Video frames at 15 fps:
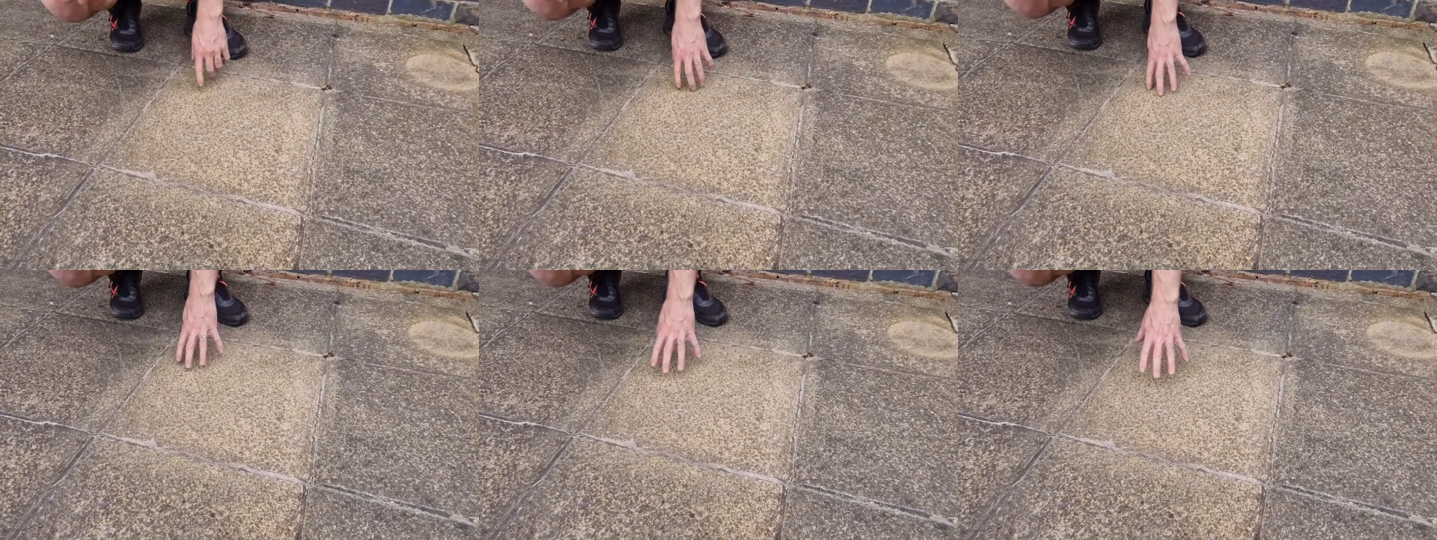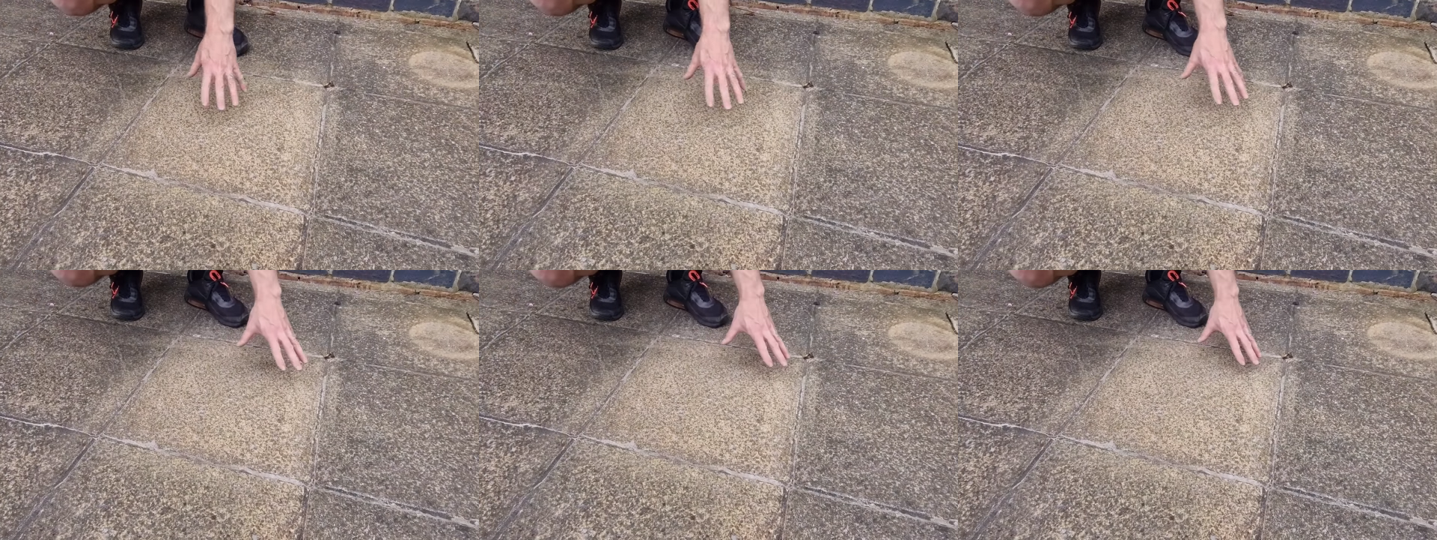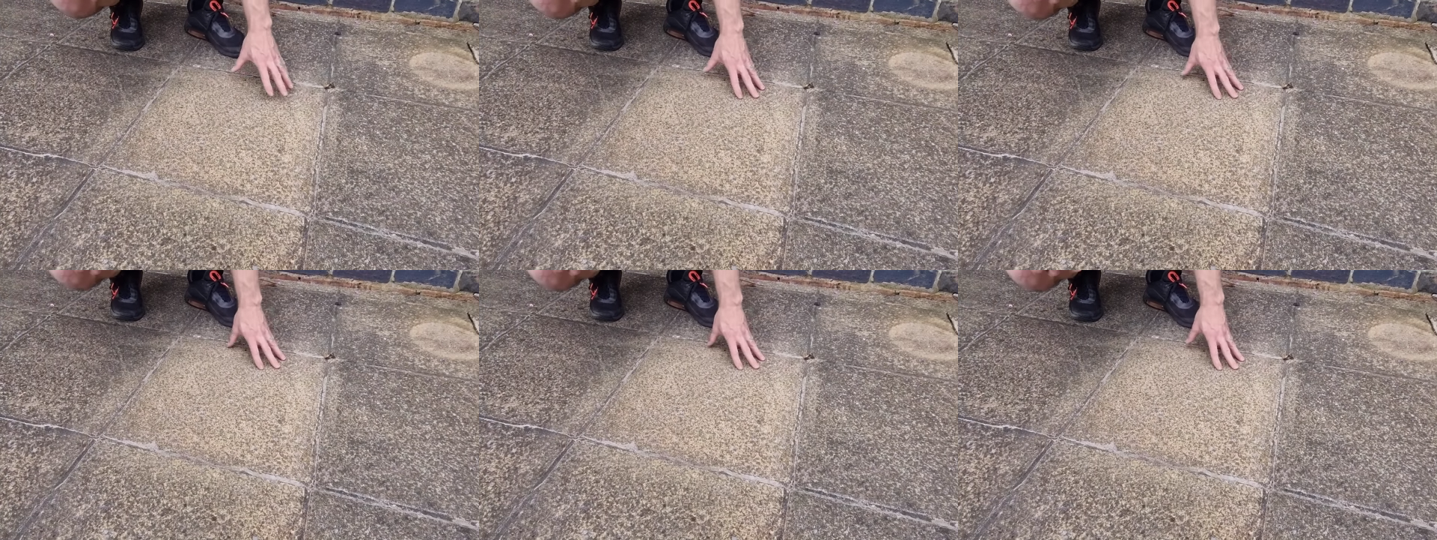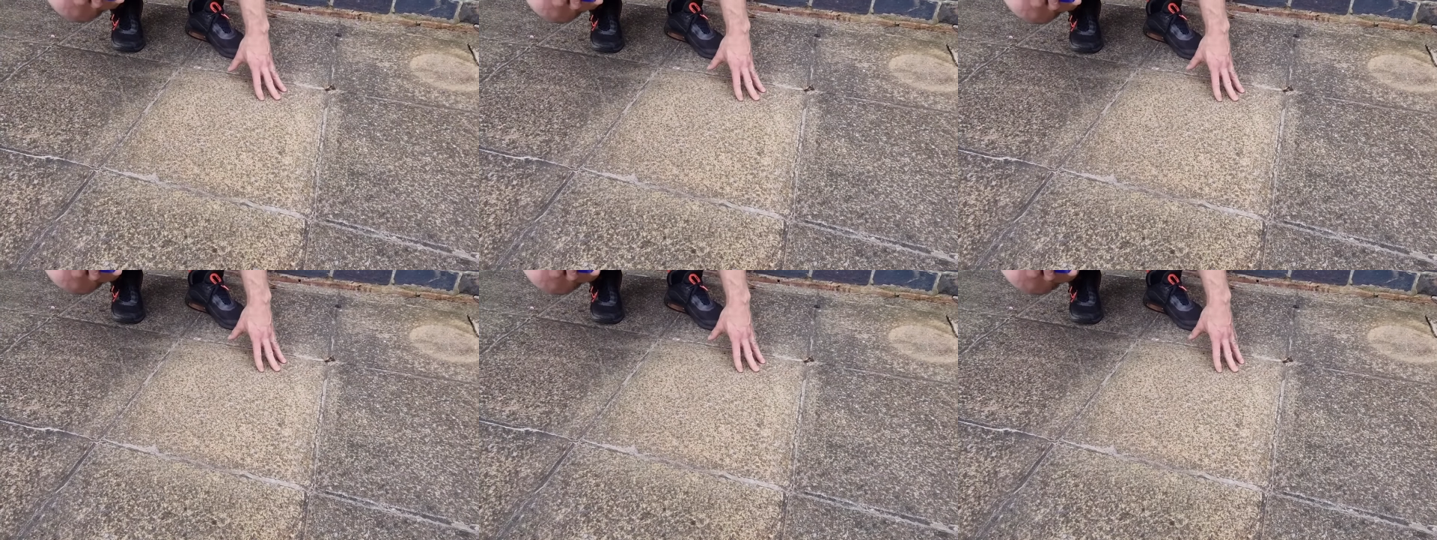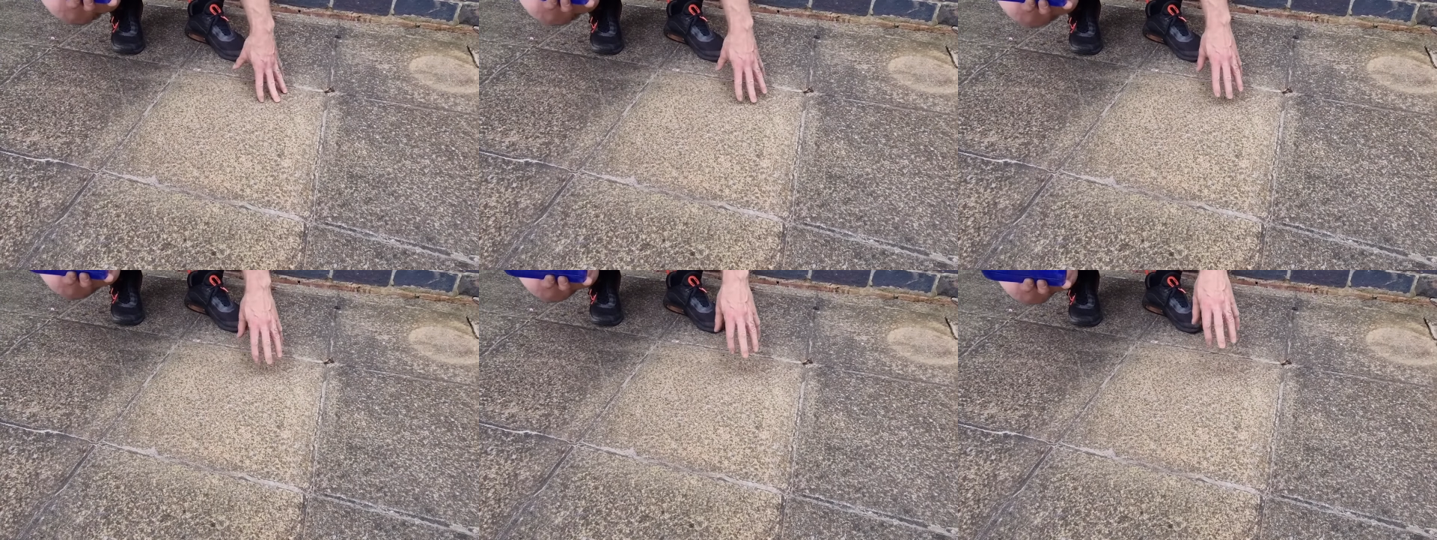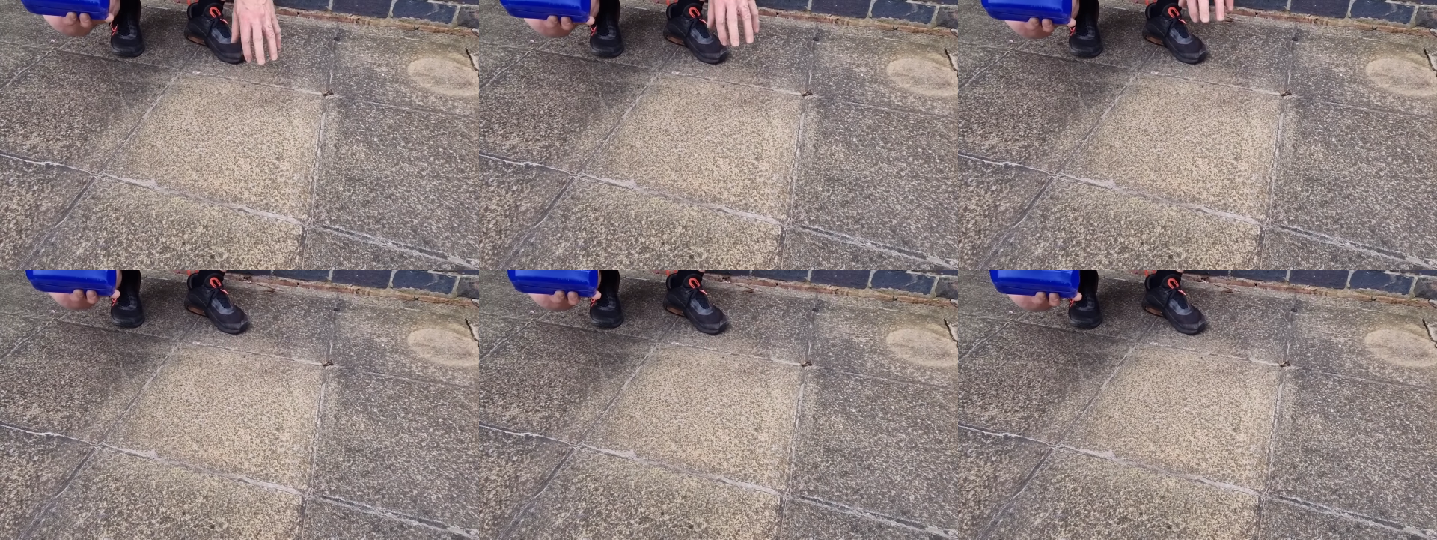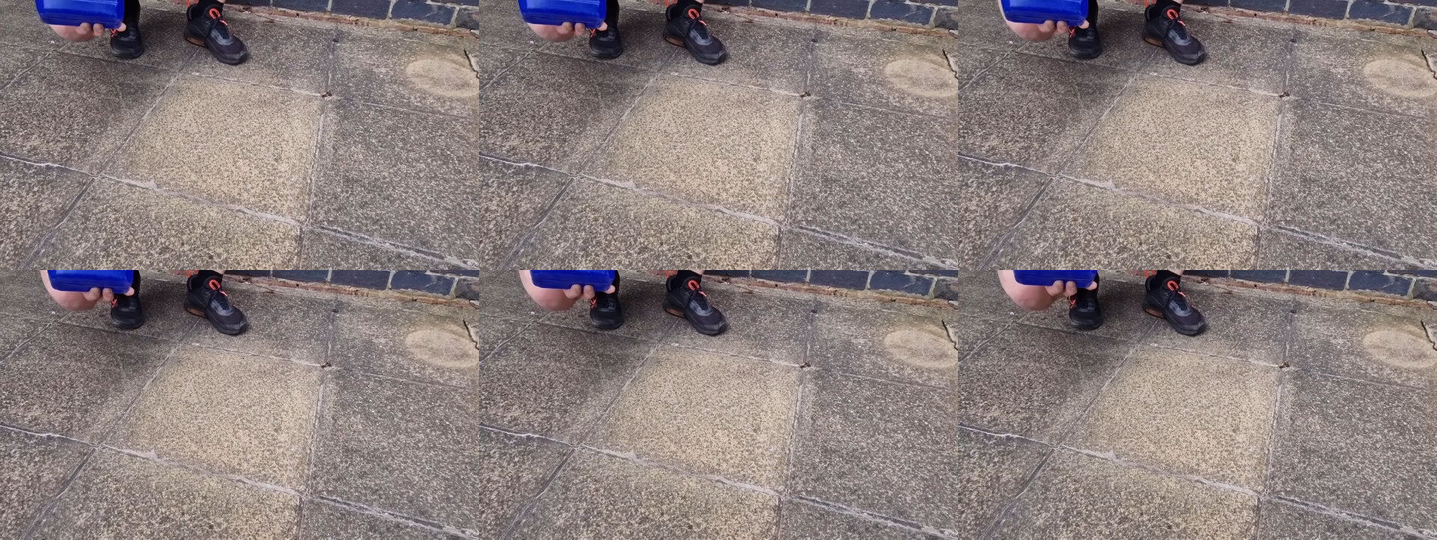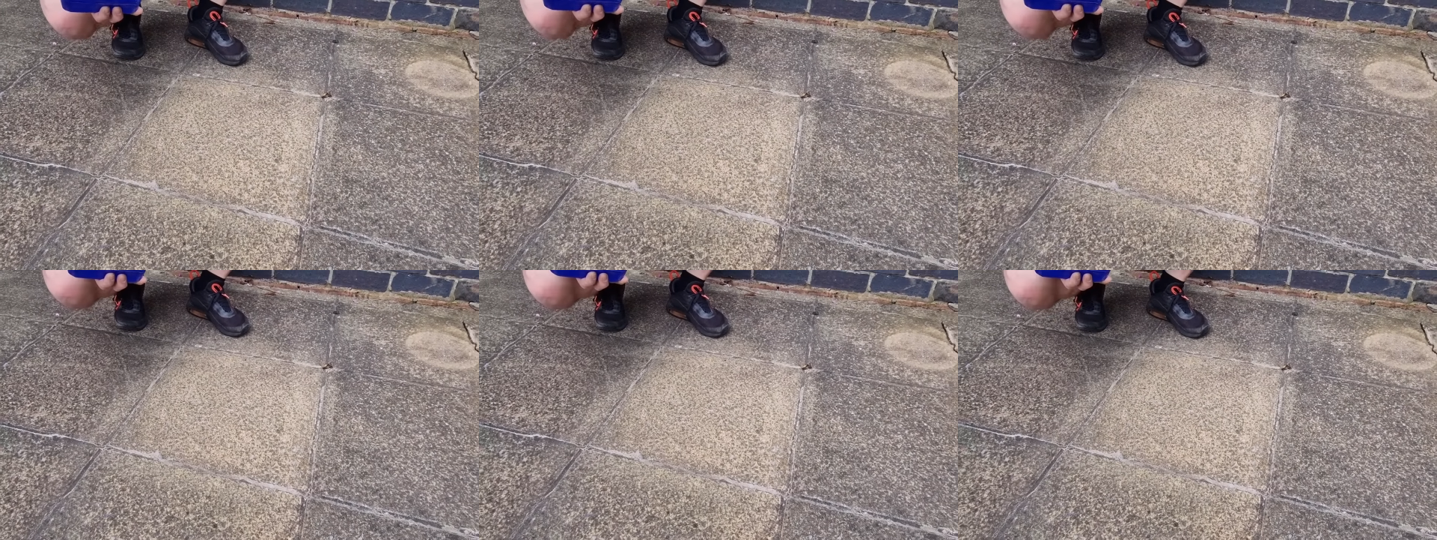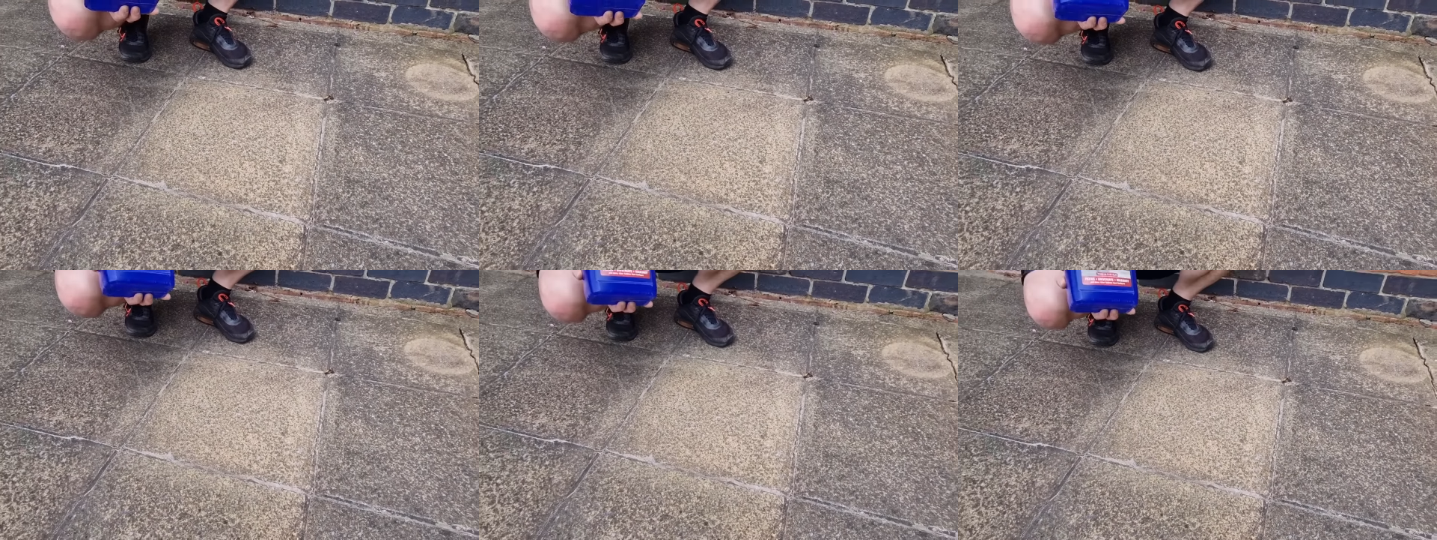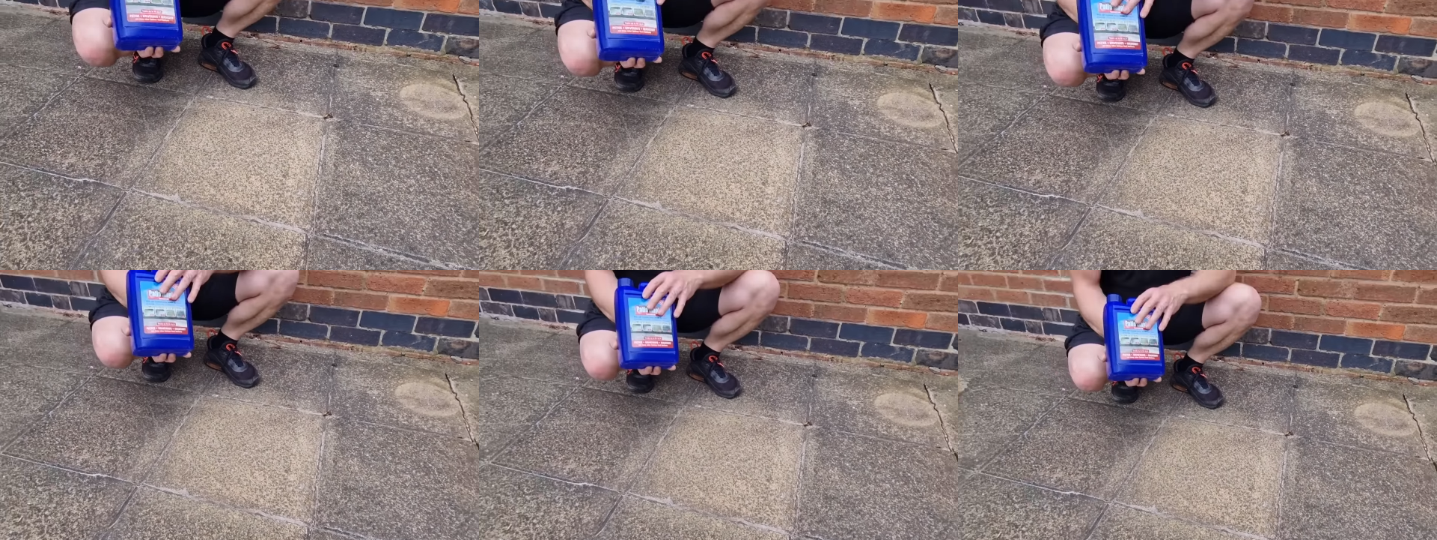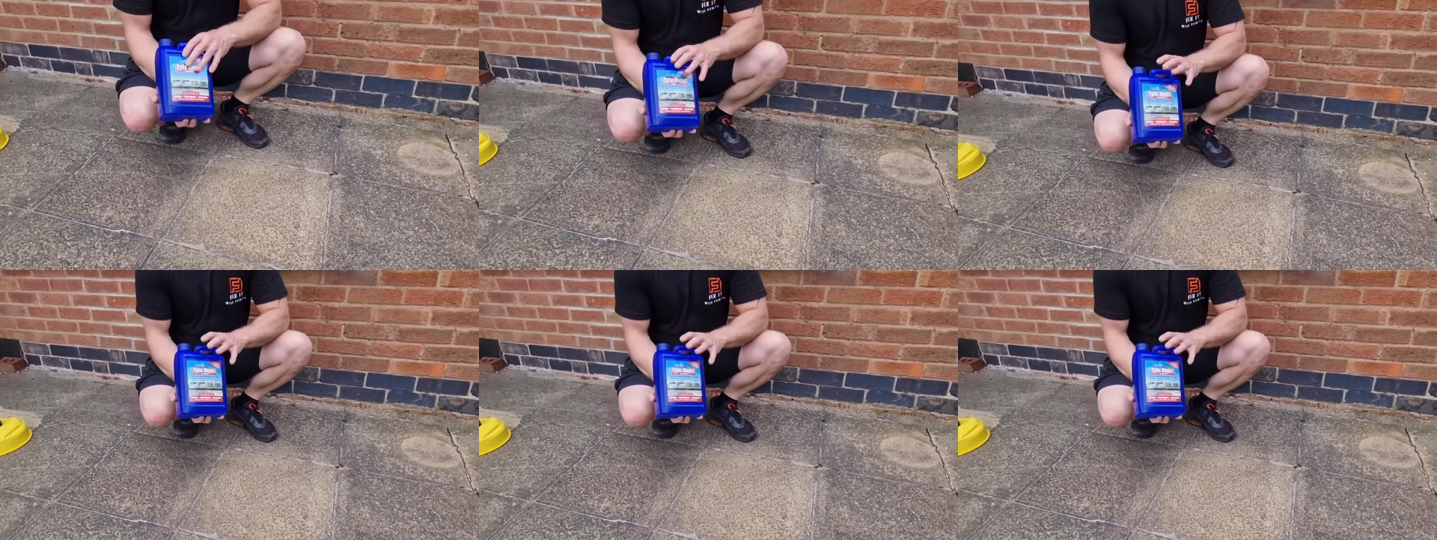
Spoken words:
No face is visible, so there are no lips to read.